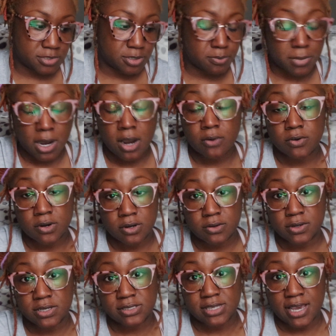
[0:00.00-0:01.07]
tomorrow
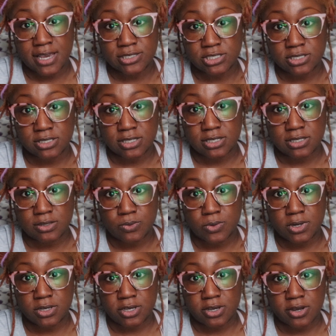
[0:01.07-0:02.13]
is actually the
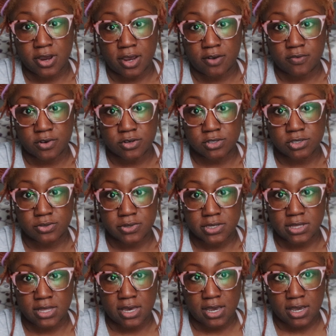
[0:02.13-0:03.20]
one year anniversary
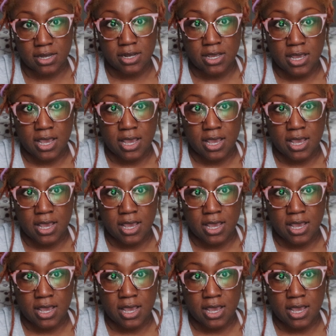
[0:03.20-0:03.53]
that